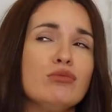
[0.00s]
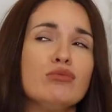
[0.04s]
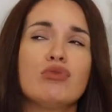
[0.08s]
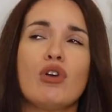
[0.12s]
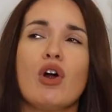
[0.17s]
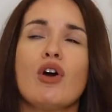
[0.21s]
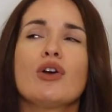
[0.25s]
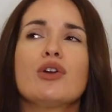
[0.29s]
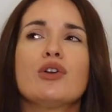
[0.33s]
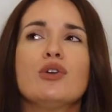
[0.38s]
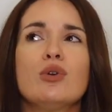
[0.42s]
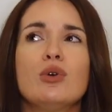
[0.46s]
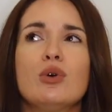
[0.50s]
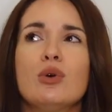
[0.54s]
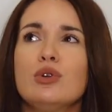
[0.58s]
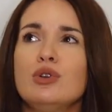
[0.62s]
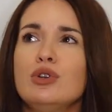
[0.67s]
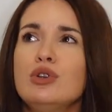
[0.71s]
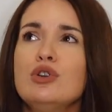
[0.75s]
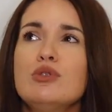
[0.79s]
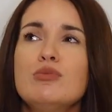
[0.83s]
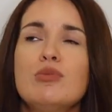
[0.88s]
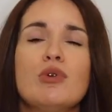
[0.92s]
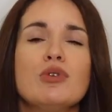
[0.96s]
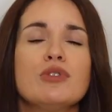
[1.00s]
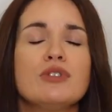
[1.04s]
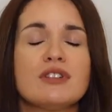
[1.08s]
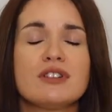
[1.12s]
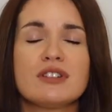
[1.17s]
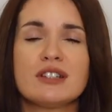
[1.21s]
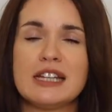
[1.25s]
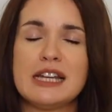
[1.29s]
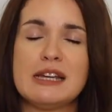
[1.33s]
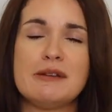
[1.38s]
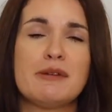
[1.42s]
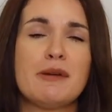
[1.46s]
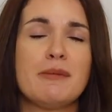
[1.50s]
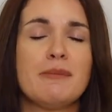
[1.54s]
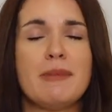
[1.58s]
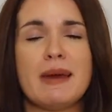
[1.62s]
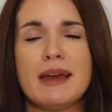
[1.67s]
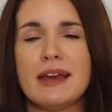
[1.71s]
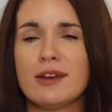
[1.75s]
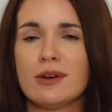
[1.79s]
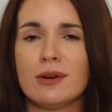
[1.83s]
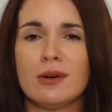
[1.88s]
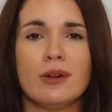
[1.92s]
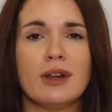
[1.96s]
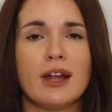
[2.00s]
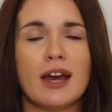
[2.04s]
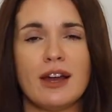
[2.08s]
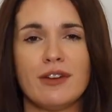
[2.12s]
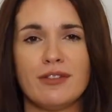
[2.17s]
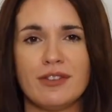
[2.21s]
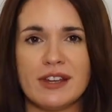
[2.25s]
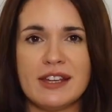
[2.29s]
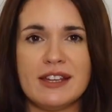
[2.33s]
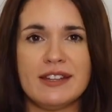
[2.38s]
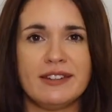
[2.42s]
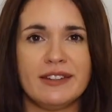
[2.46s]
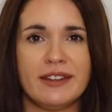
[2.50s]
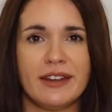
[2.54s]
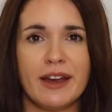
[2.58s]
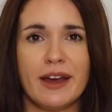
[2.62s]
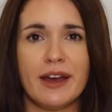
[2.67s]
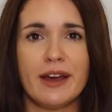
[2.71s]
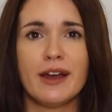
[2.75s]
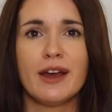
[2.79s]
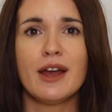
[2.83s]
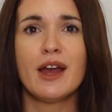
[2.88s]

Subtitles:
rock your newborn to sleep and make your life easier.